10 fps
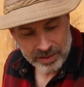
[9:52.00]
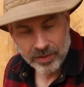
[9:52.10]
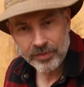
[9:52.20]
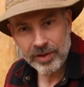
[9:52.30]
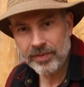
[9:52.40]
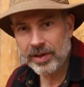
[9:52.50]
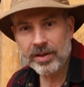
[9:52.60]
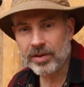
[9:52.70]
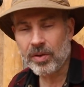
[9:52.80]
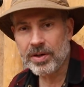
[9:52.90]
know, if you have any
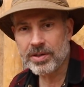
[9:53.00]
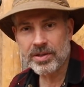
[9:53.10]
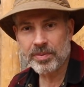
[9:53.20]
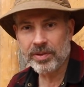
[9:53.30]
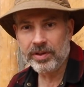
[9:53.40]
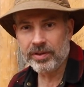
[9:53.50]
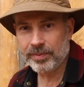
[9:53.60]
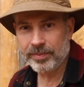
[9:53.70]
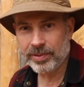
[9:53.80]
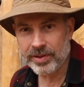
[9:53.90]
other questions, please
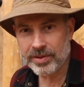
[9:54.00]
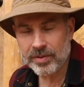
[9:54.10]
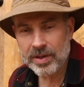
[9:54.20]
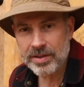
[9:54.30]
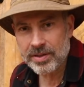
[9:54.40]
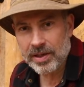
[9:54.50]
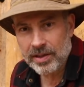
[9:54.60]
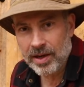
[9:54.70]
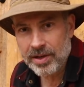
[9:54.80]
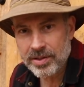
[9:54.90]
don't
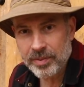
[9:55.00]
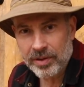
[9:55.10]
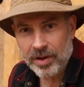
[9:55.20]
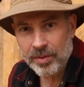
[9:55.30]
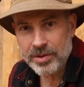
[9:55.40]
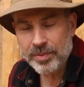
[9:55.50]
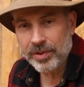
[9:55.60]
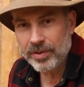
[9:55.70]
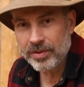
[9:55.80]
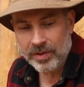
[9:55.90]
hesitate to ask in the comments
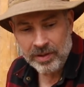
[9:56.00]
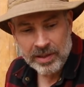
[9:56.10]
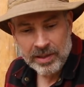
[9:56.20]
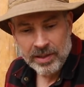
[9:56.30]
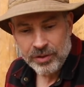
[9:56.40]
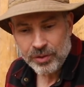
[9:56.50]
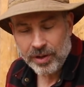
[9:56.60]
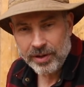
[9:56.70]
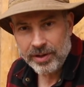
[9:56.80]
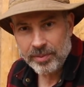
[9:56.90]
below, and I'll
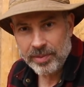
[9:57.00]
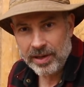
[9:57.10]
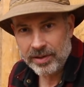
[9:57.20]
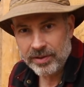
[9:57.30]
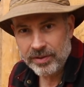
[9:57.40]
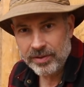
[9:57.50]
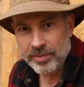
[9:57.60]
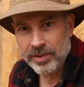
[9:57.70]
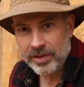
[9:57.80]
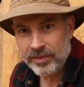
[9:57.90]
try to get back to as
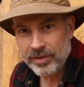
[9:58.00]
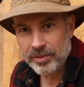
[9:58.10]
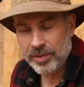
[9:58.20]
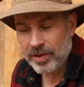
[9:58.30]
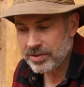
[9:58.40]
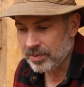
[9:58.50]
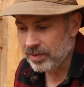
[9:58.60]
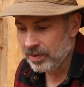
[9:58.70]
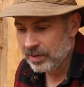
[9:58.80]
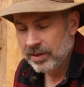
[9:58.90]
many of you as
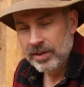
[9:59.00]
possible.